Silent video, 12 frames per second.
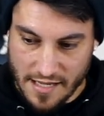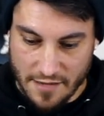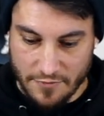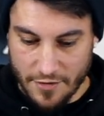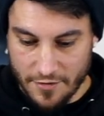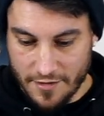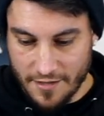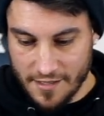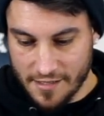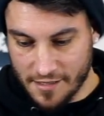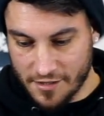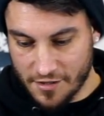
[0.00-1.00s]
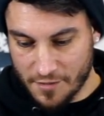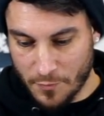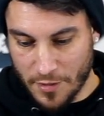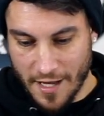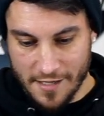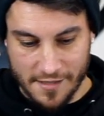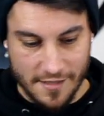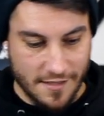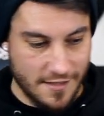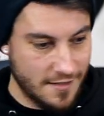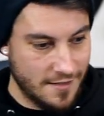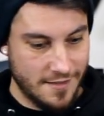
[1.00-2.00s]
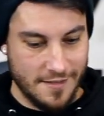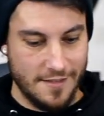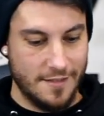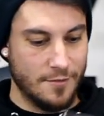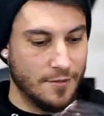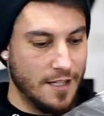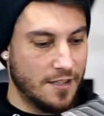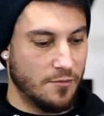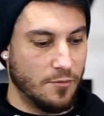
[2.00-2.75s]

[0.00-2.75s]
heavier than this? It's just plastic? Well, that's